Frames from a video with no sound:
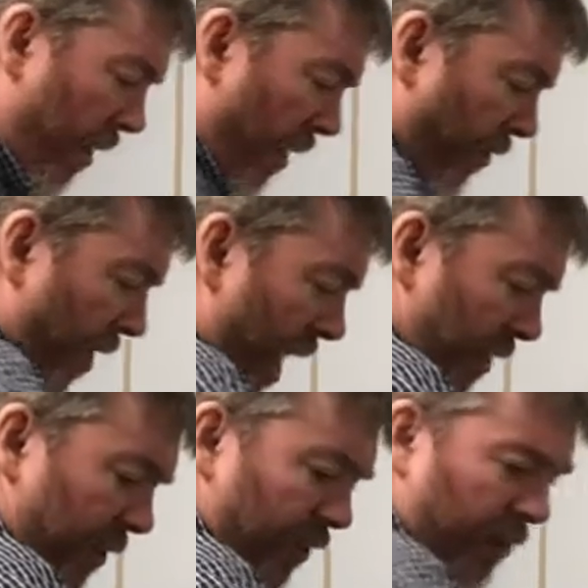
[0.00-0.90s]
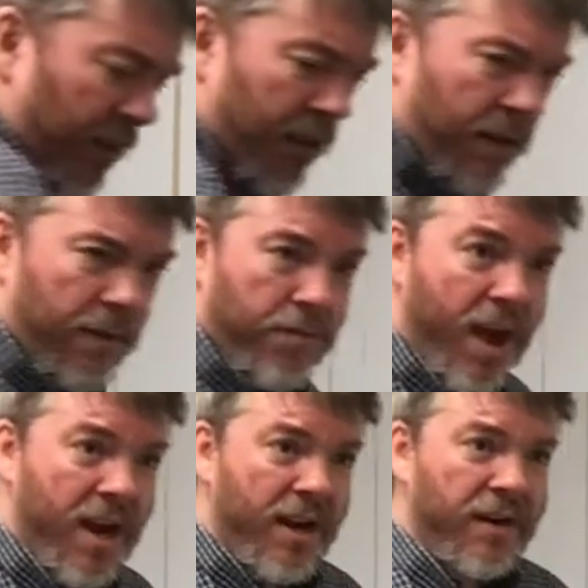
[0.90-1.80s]
is that
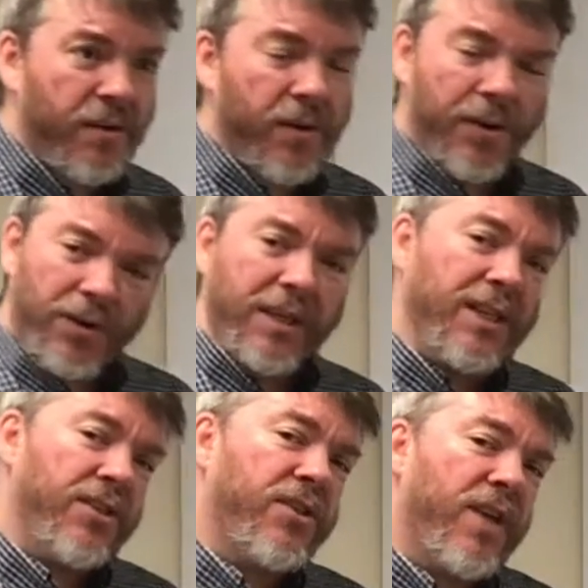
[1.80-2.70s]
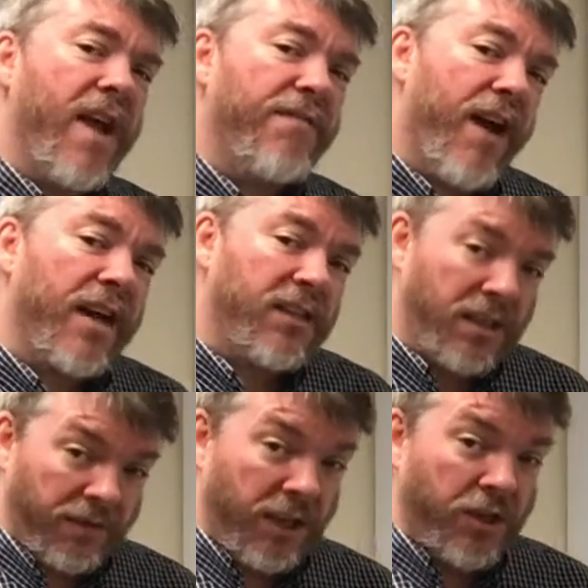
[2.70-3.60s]
my earliest sci-fi
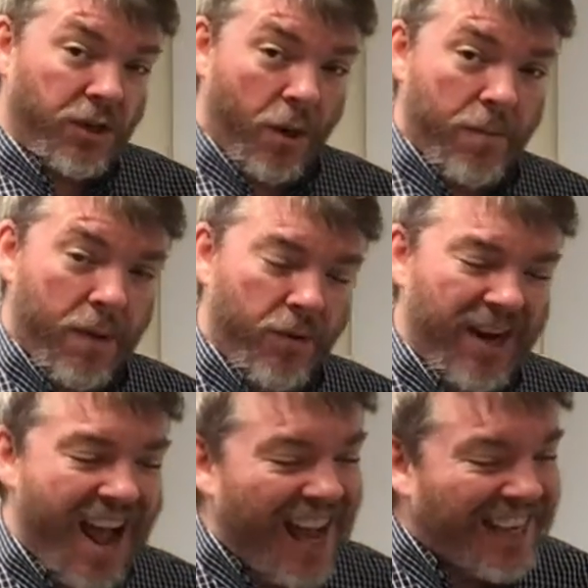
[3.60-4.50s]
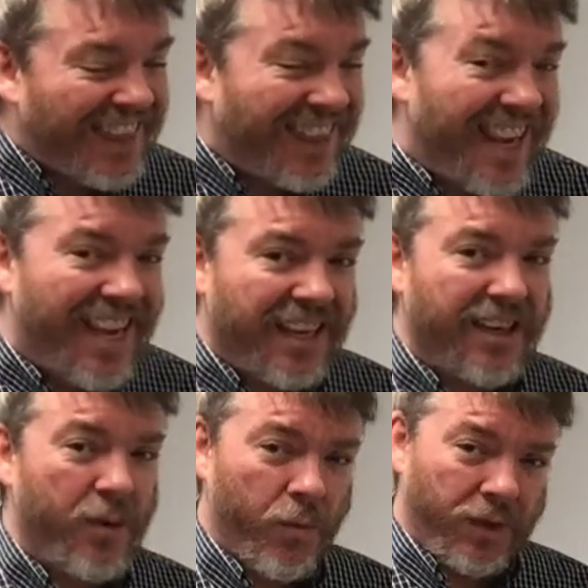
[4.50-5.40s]
TV show memory, I
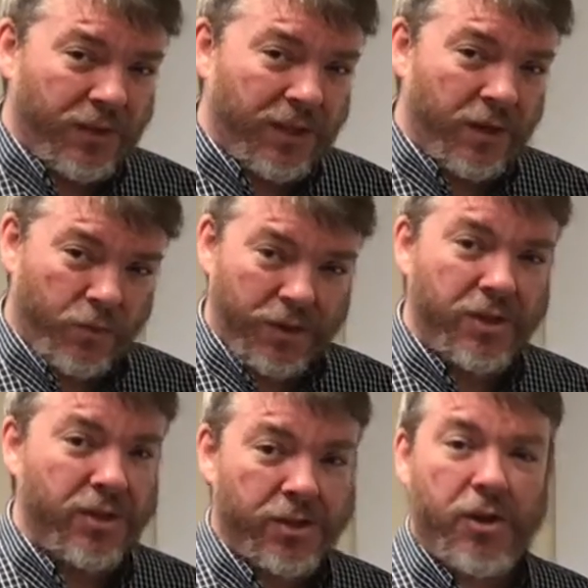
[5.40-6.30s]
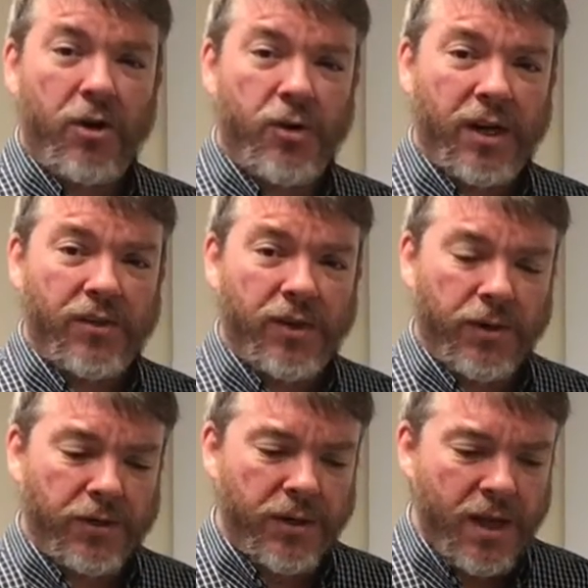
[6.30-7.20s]
think, was the original Star Trek
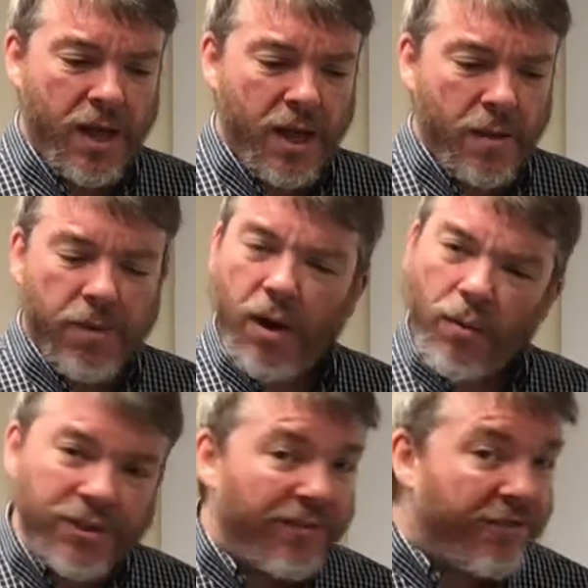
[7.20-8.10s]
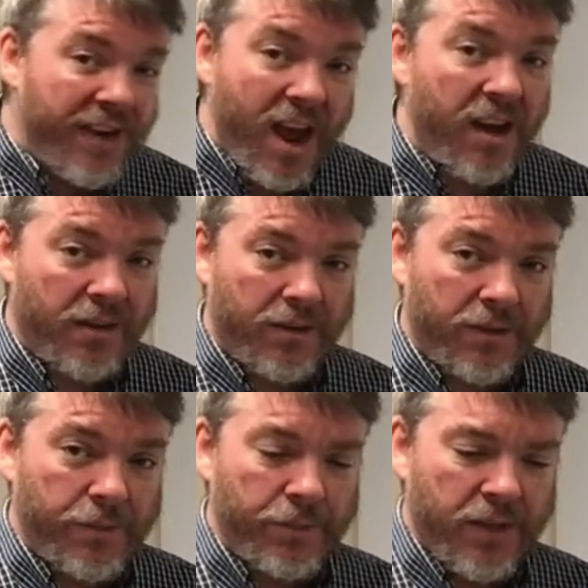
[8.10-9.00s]
series, but I wasn't fanatical.
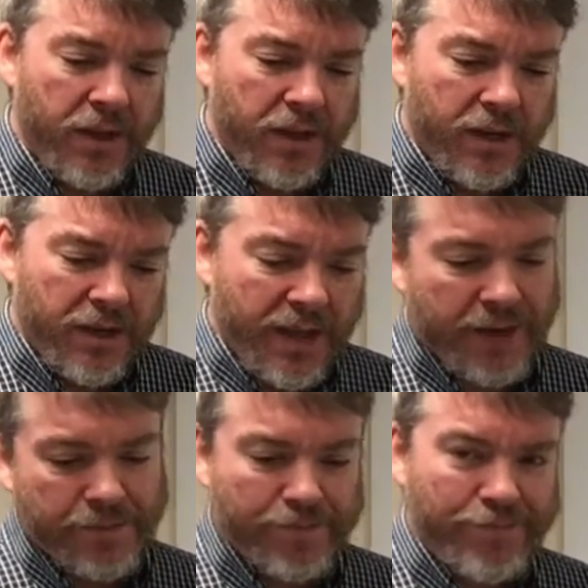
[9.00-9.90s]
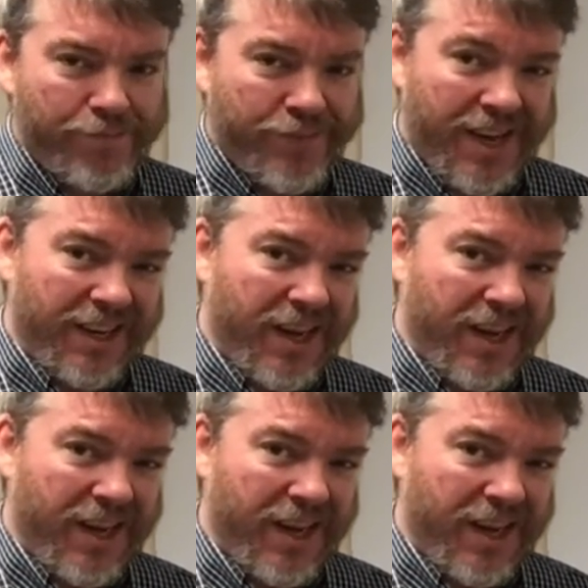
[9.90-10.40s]
That kind of